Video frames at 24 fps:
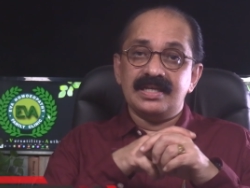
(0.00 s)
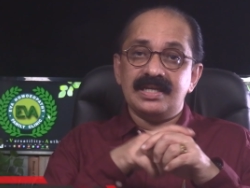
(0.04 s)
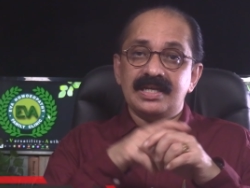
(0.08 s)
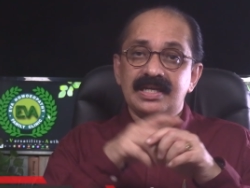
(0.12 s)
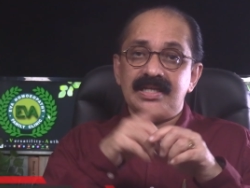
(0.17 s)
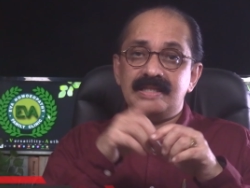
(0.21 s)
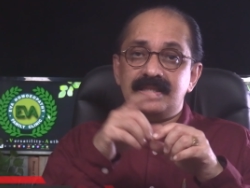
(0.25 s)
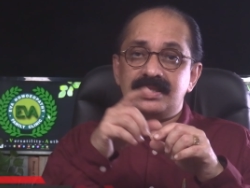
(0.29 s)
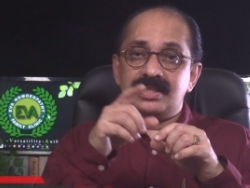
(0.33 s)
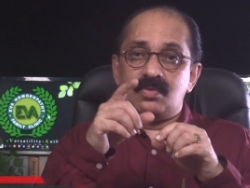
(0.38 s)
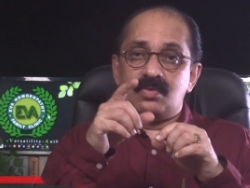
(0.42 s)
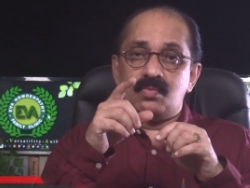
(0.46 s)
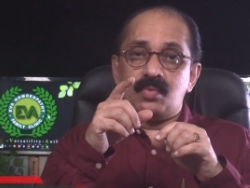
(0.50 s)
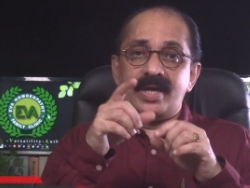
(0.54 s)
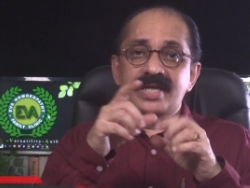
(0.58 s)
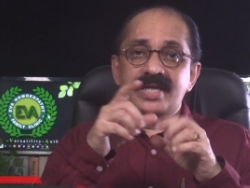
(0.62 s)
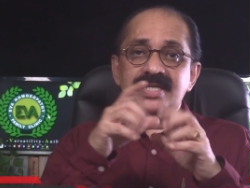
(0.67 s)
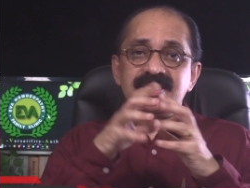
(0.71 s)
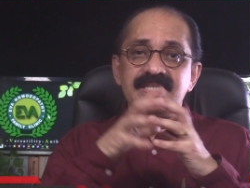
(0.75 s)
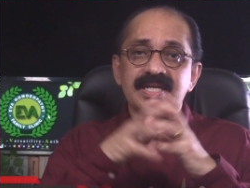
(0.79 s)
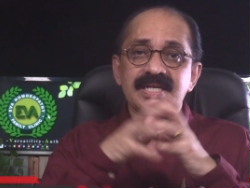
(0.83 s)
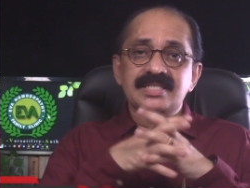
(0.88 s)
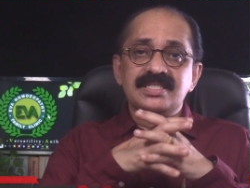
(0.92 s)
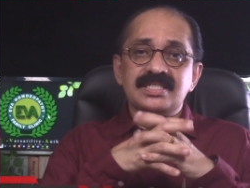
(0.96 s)
The white
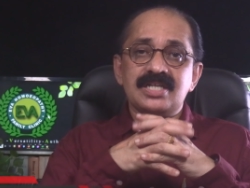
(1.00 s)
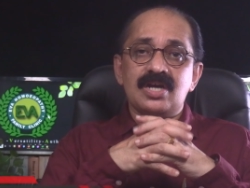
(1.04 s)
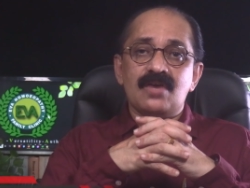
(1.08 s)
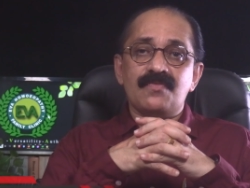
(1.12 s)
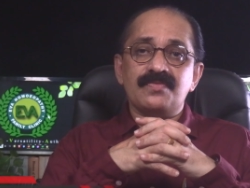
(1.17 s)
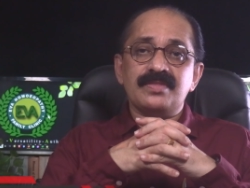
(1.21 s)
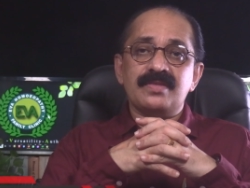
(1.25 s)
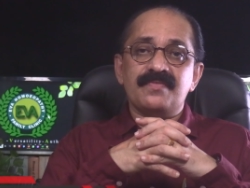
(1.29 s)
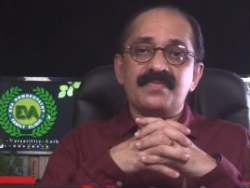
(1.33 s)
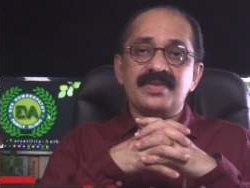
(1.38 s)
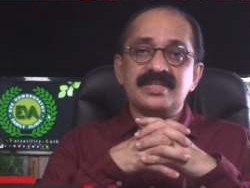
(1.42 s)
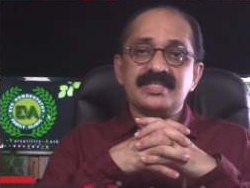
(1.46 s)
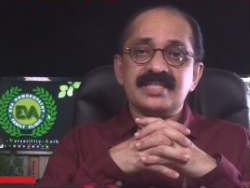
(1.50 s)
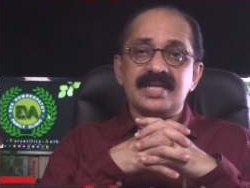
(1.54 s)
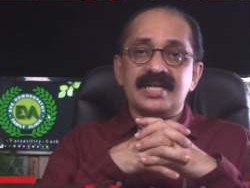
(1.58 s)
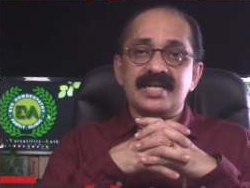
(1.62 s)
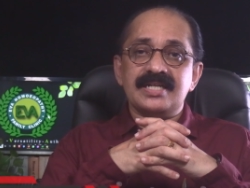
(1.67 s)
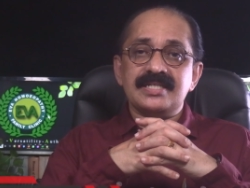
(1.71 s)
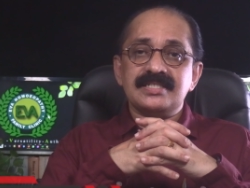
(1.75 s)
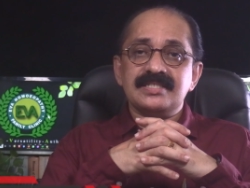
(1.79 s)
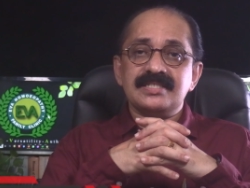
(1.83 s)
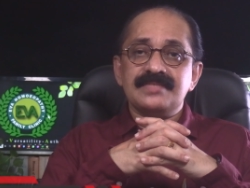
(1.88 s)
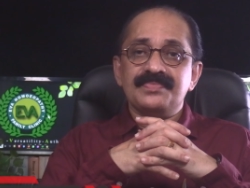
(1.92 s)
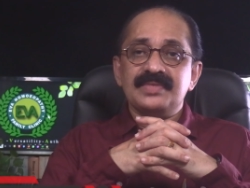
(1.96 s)
cells of the
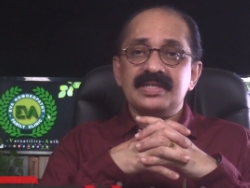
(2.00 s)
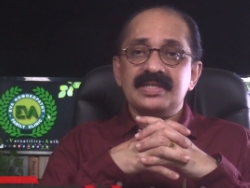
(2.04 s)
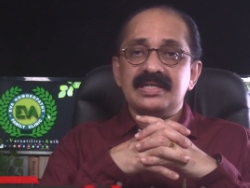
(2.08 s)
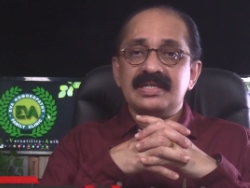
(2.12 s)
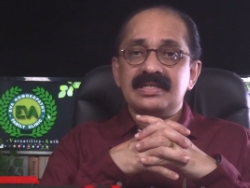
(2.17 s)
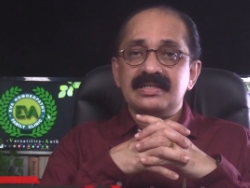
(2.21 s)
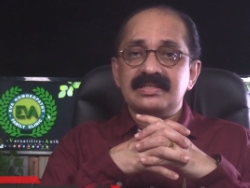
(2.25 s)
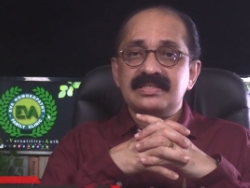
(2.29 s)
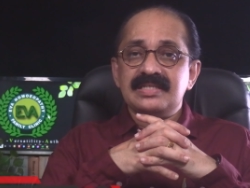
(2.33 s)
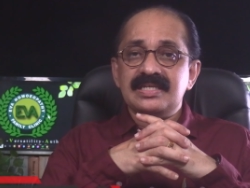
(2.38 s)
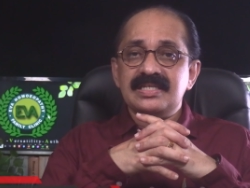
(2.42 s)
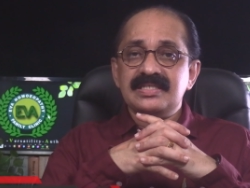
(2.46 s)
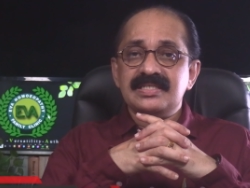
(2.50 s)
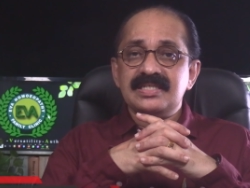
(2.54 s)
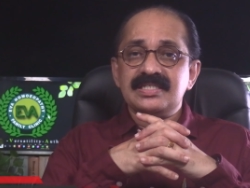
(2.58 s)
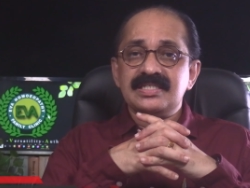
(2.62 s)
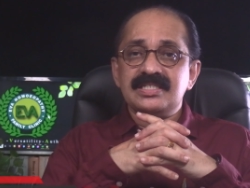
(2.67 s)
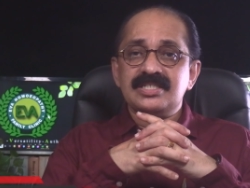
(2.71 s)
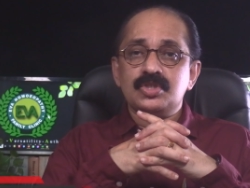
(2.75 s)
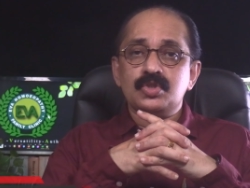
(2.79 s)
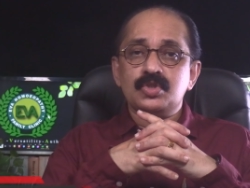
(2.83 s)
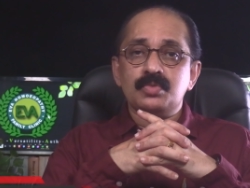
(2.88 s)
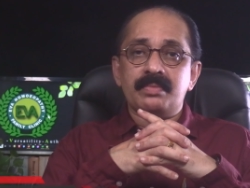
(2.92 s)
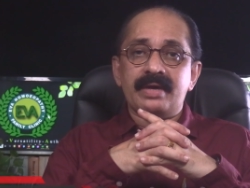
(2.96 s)
vessels ceases
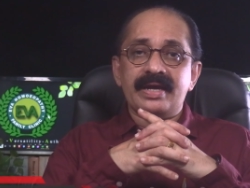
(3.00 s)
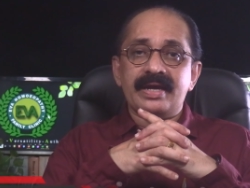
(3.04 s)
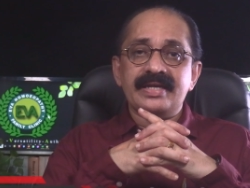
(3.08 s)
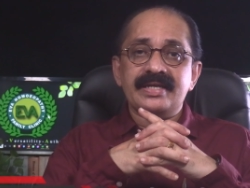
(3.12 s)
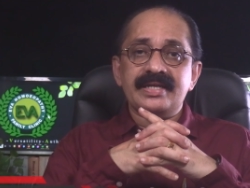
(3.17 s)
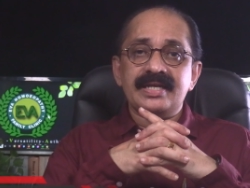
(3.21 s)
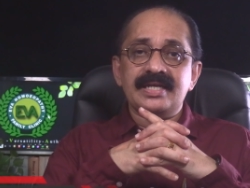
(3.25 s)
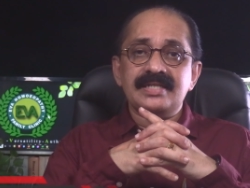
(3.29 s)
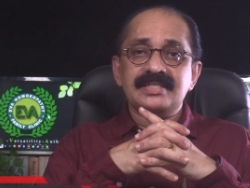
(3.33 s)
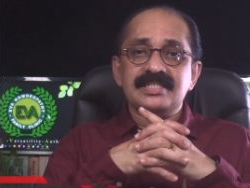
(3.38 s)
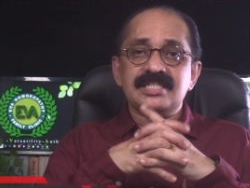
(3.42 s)
to migrate.